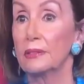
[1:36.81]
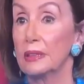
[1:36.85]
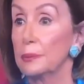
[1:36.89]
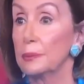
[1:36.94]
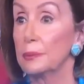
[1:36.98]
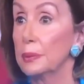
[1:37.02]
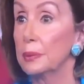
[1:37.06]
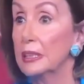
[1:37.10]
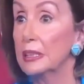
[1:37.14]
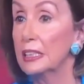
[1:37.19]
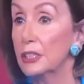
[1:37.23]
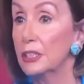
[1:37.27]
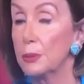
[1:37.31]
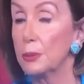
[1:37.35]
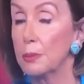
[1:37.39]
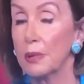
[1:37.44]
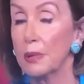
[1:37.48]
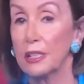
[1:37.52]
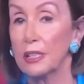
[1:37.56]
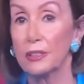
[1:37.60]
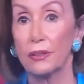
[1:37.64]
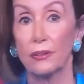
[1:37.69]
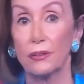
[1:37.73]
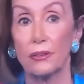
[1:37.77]
When we're looking
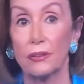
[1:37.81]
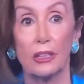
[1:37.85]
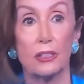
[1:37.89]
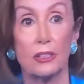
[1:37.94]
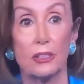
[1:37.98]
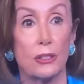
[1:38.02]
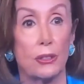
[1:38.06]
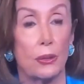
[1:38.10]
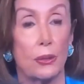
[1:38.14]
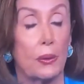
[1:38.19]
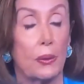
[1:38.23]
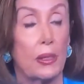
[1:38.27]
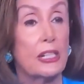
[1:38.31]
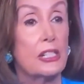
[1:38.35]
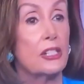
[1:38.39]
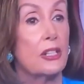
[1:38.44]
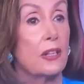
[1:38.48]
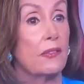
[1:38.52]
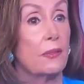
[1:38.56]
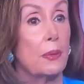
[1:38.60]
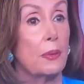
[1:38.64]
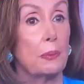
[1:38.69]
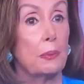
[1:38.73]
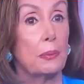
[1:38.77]
at
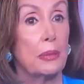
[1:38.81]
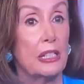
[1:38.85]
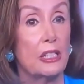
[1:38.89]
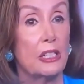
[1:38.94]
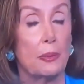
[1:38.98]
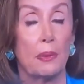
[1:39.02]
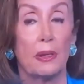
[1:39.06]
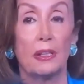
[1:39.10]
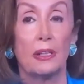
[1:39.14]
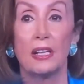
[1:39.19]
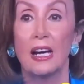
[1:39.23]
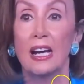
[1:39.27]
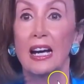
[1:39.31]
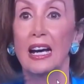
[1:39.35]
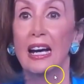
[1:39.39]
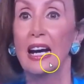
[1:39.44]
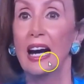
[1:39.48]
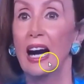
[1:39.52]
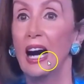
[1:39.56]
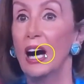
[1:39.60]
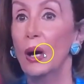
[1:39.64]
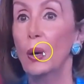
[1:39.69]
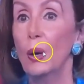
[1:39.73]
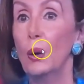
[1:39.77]
symbols.
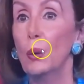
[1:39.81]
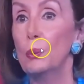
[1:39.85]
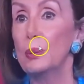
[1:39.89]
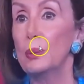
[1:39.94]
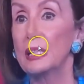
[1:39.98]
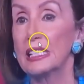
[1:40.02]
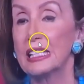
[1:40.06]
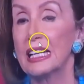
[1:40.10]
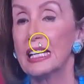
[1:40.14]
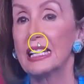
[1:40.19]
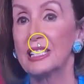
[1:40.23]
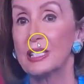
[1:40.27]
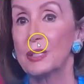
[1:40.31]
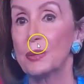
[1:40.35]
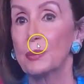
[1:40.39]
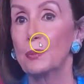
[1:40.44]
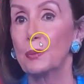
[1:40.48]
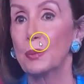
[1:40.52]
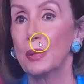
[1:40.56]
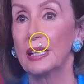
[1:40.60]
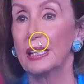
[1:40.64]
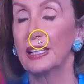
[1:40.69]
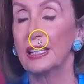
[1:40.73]
And look at,